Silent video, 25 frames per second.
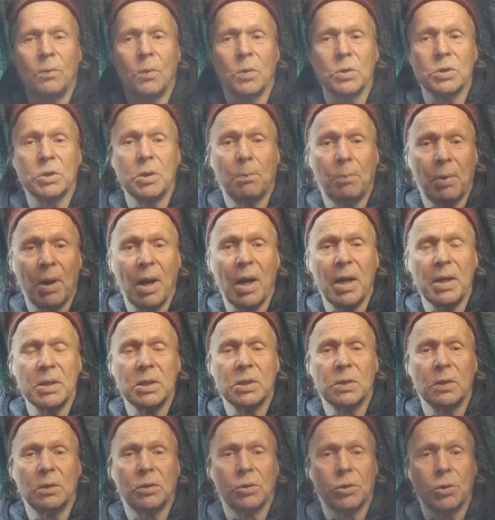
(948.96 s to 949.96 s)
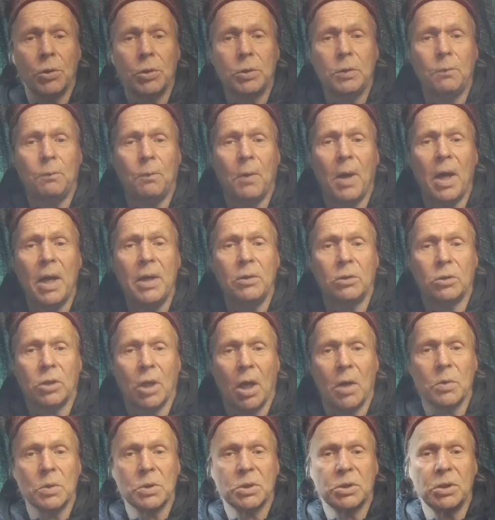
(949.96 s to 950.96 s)
was the price
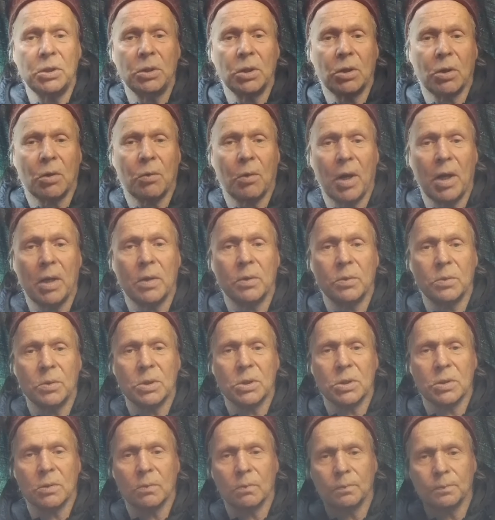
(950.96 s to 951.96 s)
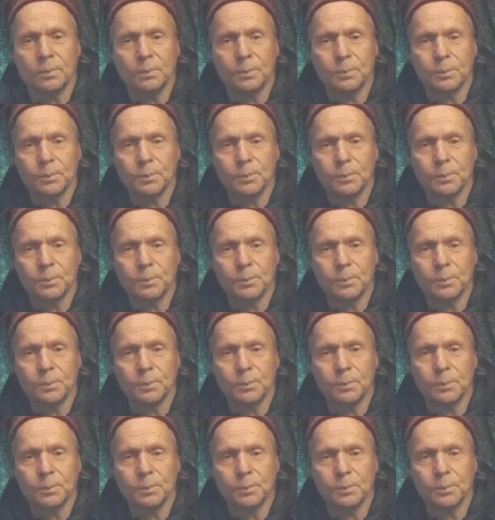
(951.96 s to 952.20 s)
35,000 crowns.